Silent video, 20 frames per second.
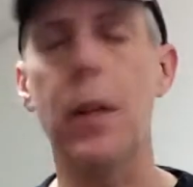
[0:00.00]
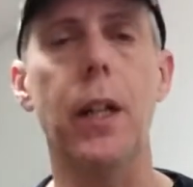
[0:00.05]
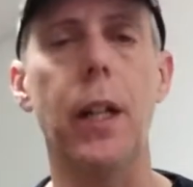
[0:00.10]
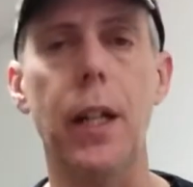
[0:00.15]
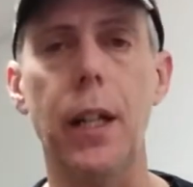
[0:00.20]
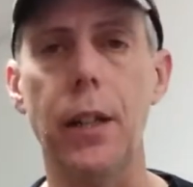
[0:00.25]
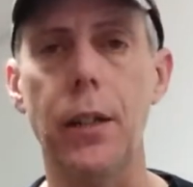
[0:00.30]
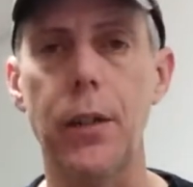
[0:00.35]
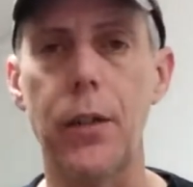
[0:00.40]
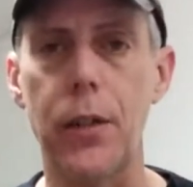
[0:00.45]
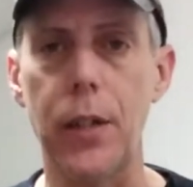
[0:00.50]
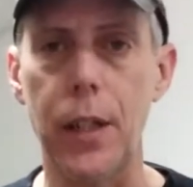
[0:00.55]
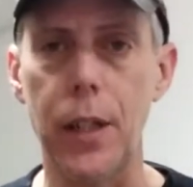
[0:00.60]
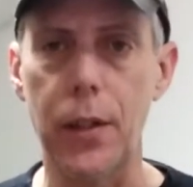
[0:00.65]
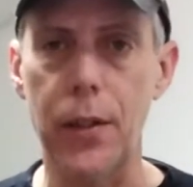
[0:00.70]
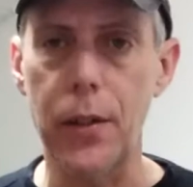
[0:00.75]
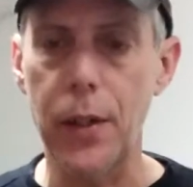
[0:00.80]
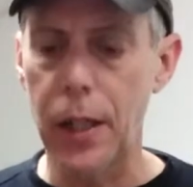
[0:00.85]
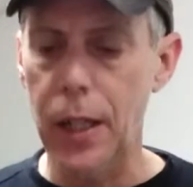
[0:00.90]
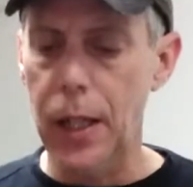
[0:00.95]
And
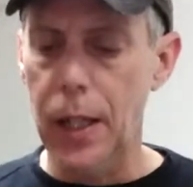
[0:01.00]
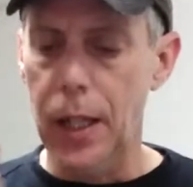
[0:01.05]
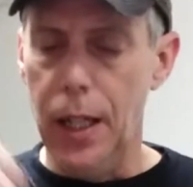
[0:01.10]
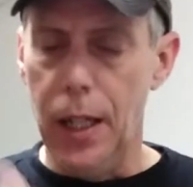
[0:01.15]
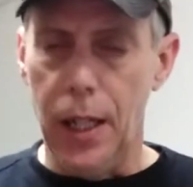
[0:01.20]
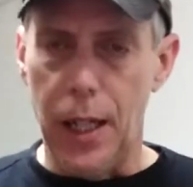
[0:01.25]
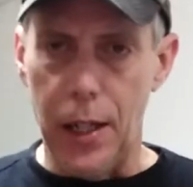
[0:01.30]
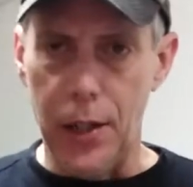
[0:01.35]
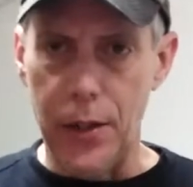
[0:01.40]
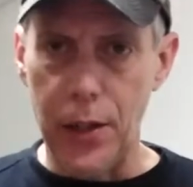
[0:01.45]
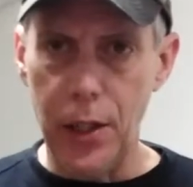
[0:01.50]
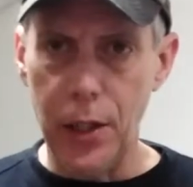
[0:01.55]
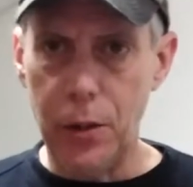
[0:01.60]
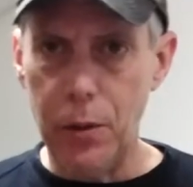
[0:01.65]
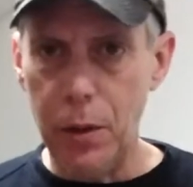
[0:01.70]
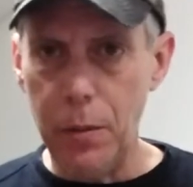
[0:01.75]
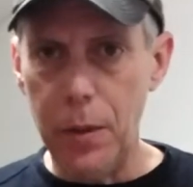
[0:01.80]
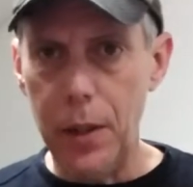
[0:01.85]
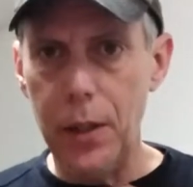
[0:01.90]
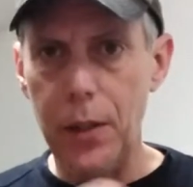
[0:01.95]
since I sell
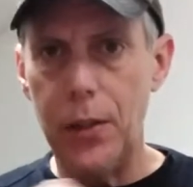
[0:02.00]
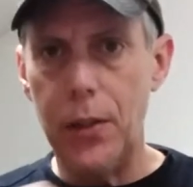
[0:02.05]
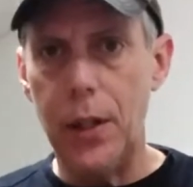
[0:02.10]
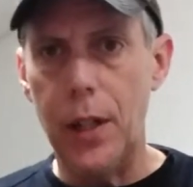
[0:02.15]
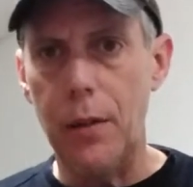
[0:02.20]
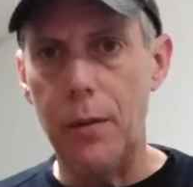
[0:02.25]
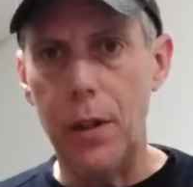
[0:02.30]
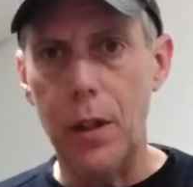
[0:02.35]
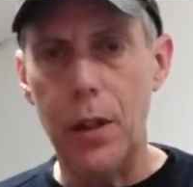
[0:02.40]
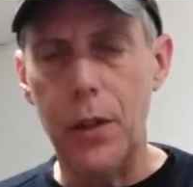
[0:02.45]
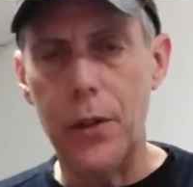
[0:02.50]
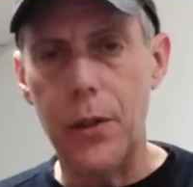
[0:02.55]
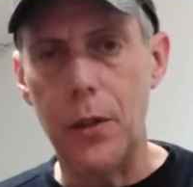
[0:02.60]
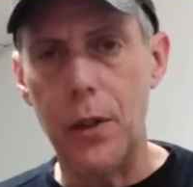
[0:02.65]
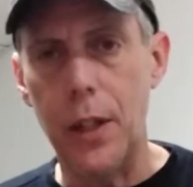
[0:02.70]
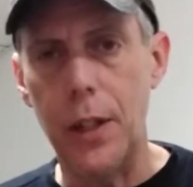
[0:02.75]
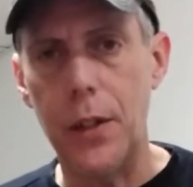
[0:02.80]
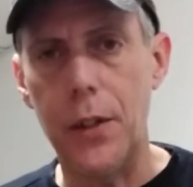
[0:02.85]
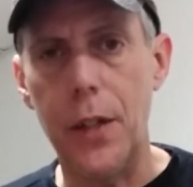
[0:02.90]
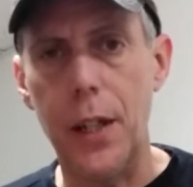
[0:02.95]
equipment, I would also
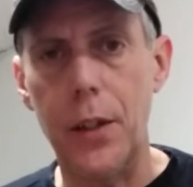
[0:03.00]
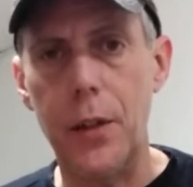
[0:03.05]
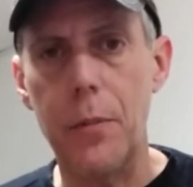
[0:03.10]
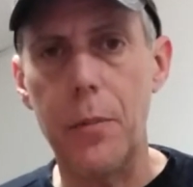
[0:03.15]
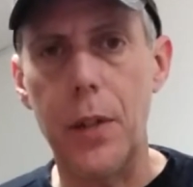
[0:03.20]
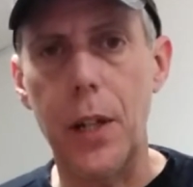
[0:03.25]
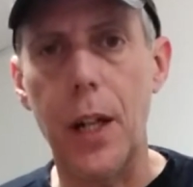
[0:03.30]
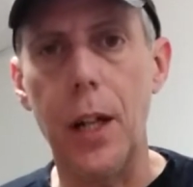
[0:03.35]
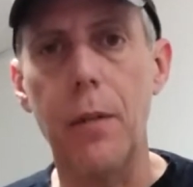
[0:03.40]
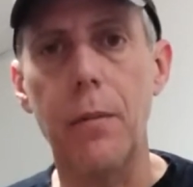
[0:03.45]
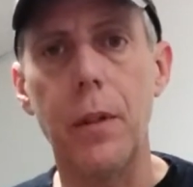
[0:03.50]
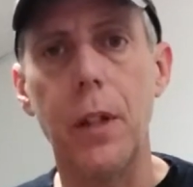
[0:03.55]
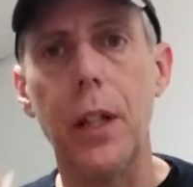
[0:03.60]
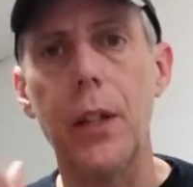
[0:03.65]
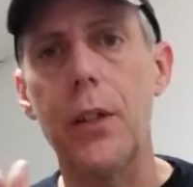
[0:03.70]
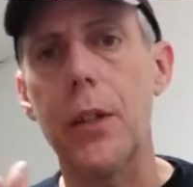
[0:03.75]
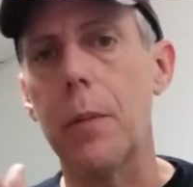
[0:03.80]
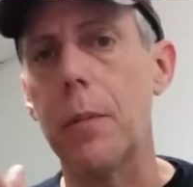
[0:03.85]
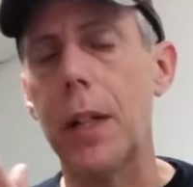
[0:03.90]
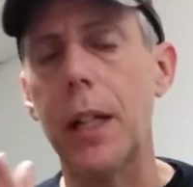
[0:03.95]
like to take some time to let
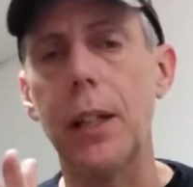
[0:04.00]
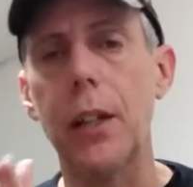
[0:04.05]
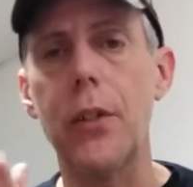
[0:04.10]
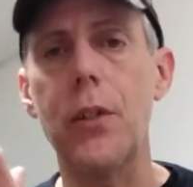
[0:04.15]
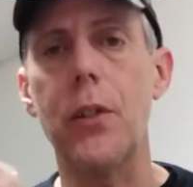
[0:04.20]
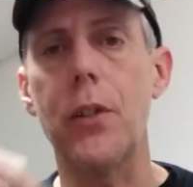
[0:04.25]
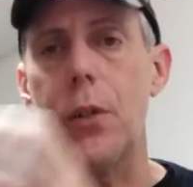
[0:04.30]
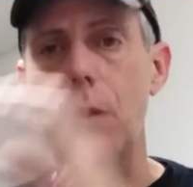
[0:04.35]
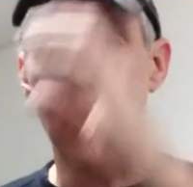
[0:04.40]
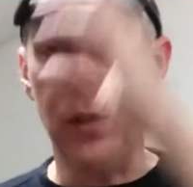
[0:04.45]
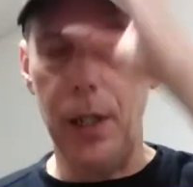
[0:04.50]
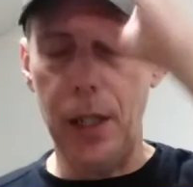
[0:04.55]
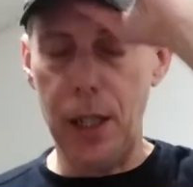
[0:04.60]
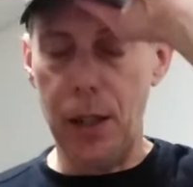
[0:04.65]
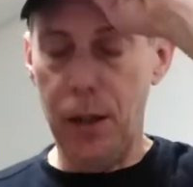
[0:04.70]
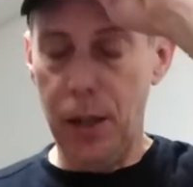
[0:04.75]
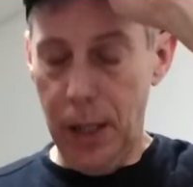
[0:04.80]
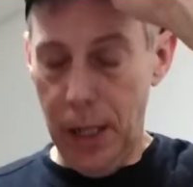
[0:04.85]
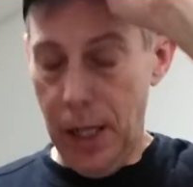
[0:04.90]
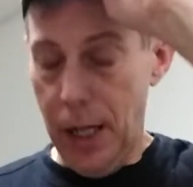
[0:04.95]
somebody listen to it.
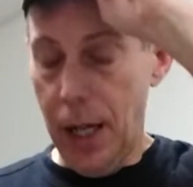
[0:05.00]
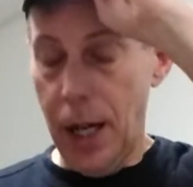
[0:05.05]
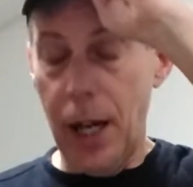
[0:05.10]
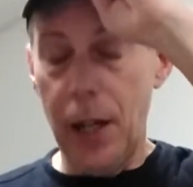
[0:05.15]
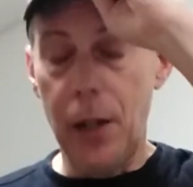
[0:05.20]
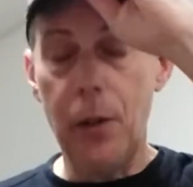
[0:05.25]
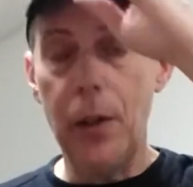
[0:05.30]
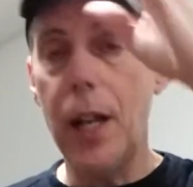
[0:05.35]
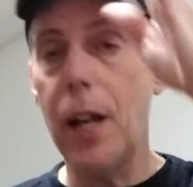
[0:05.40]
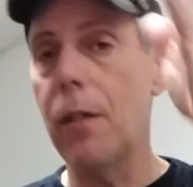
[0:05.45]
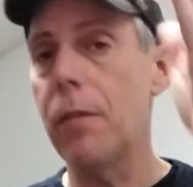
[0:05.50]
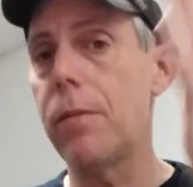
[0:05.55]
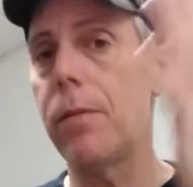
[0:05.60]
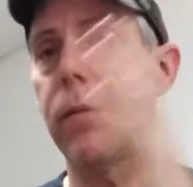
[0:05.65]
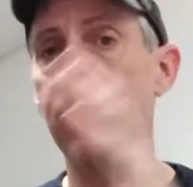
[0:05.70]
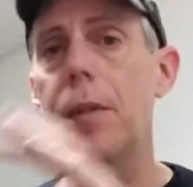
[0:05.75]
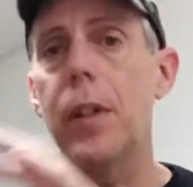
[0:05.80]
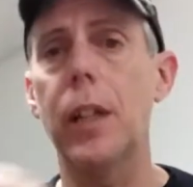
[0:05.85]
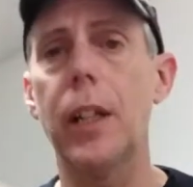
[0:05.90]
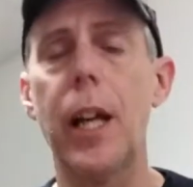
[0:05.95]
Now, I don't have
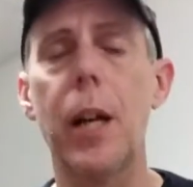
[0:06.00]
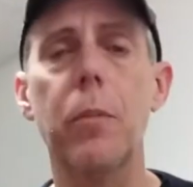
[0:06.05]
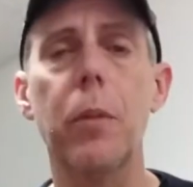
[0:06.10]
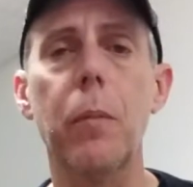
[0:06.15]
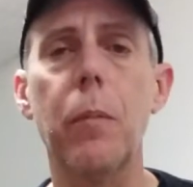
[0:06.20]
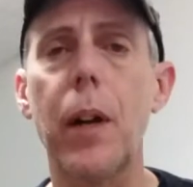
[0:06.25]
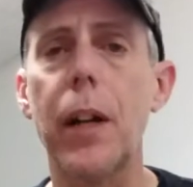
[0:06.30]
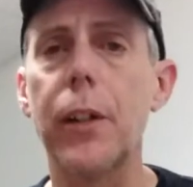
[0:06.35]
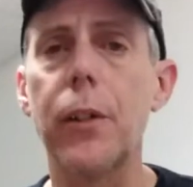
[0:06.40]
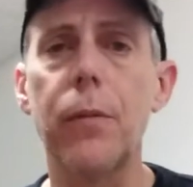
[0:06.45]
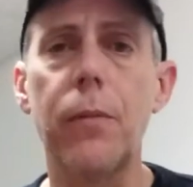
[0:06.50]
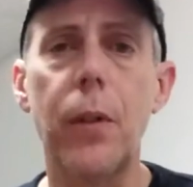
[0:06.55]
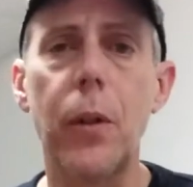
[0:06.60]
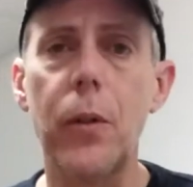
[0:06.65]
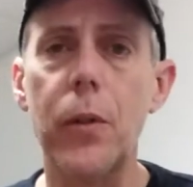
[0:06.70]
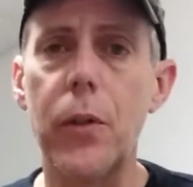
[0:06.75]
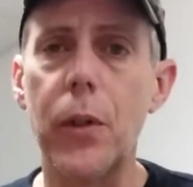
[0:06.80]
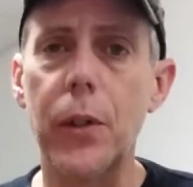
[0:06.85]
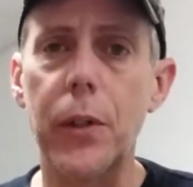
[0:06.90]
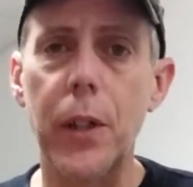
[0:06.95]
elaborate
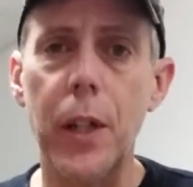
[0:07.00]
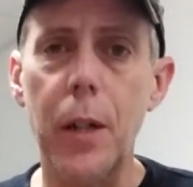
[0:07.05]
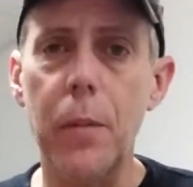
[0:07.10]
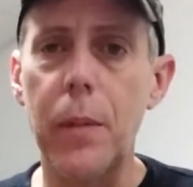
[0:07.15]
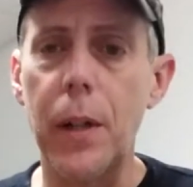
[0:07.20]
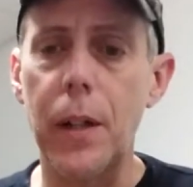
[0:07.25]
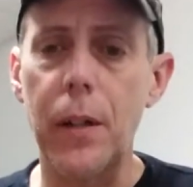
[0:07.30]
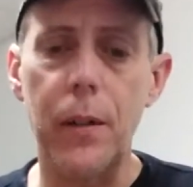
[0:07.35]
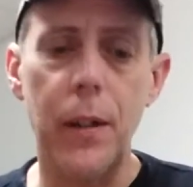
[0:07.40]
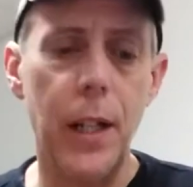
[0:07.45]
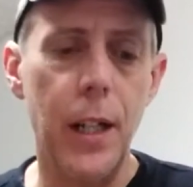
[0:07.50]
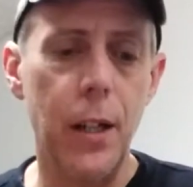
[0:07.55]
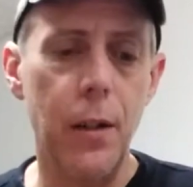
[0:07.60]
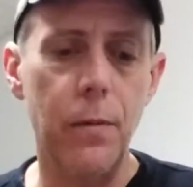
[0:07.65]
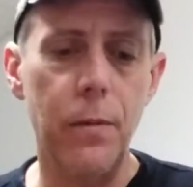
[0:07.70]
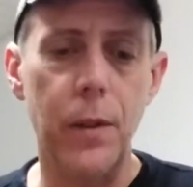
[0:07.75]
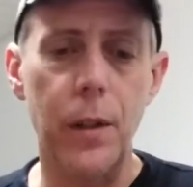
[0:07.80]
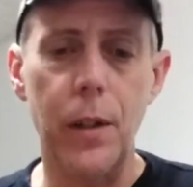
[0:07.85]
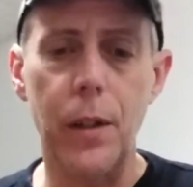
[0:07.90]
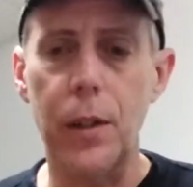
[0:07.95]
microphones hooked up. I don't have
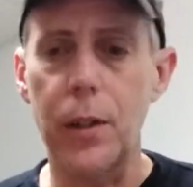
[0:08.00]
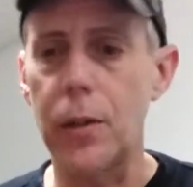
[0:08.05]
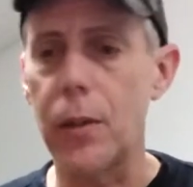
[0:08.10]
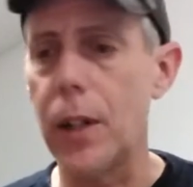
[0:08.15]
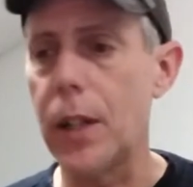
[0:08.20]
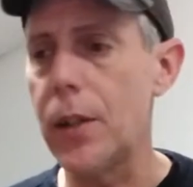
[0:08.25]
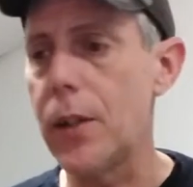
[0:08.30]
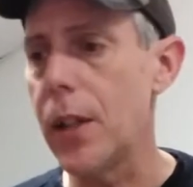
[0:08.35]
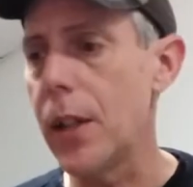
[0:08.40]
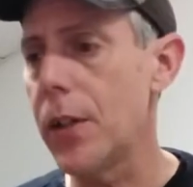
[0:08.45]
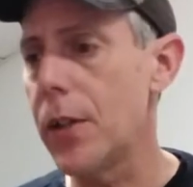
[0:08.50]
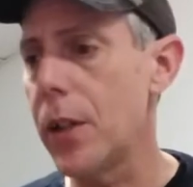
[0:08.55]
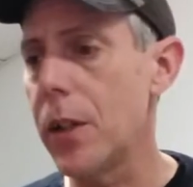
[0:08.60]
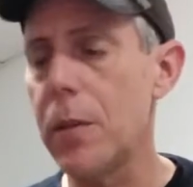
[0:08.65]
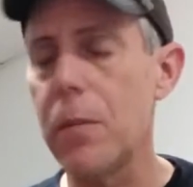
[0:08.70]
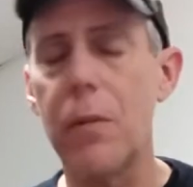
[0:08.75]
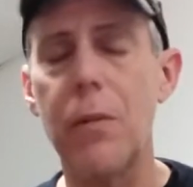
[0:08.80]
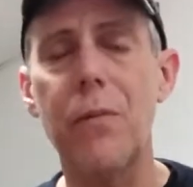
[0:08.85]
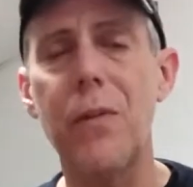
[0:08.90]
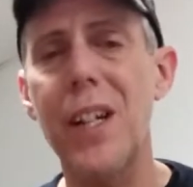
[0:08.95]
a great sound
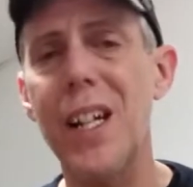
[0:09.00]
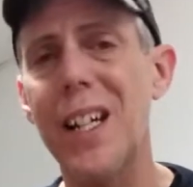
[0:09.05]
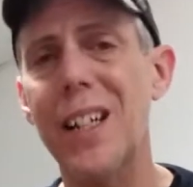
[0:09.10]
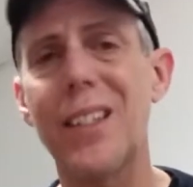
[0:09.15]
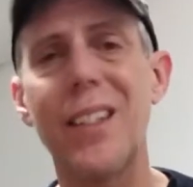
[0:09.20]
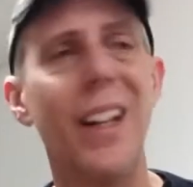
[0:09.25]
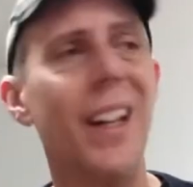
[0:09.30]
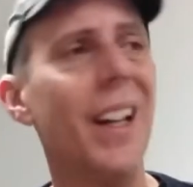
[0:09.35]
system. In fact,